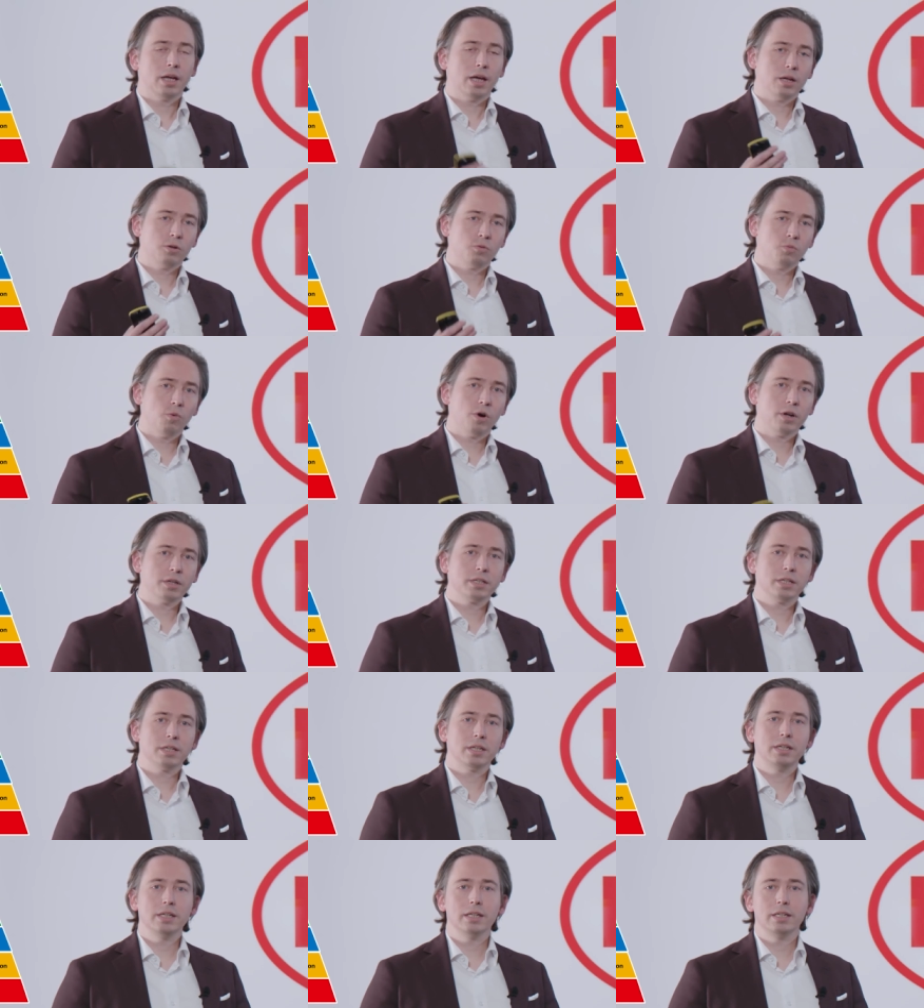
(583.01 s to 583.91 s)
And one
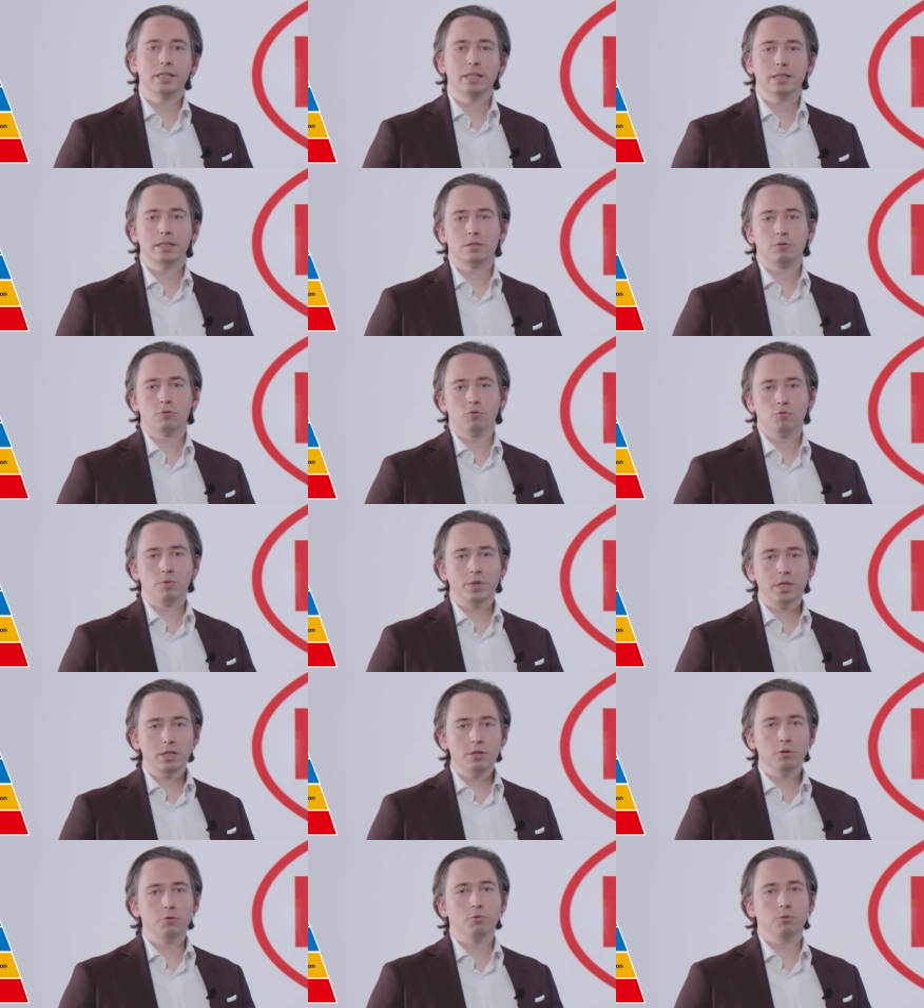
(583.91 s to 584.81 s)
clearly is
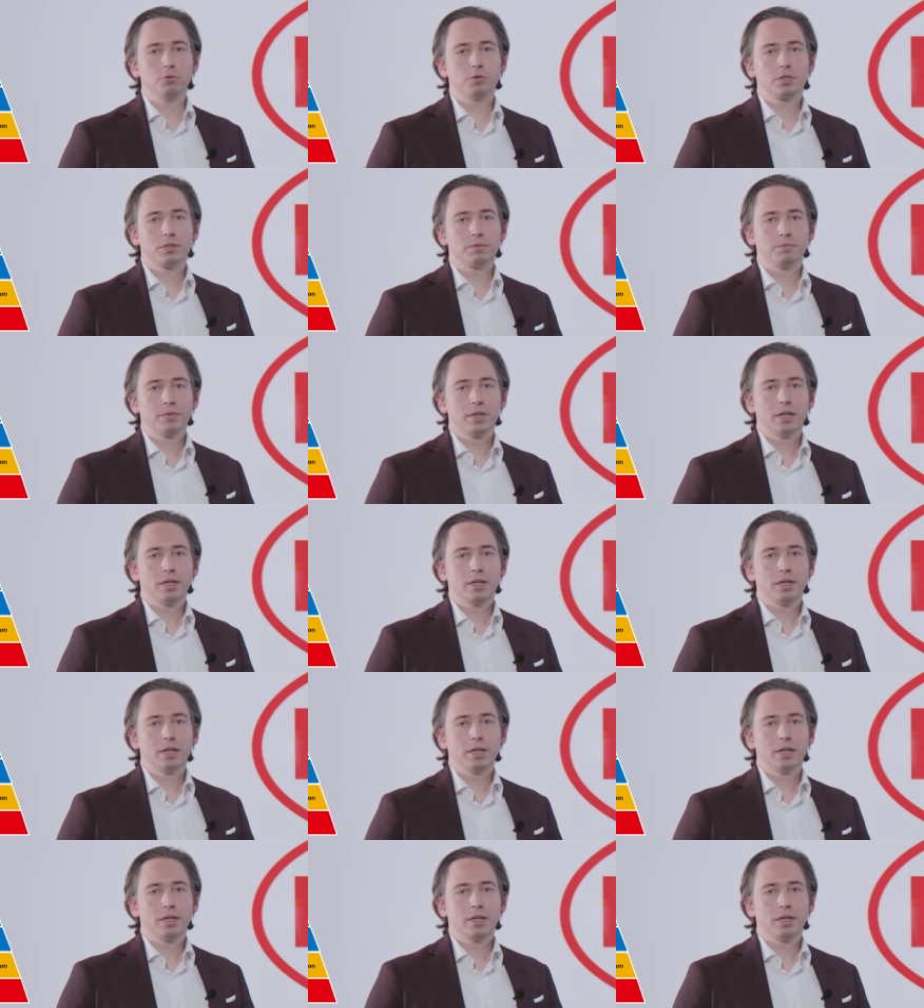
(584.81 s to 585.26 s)
reuse.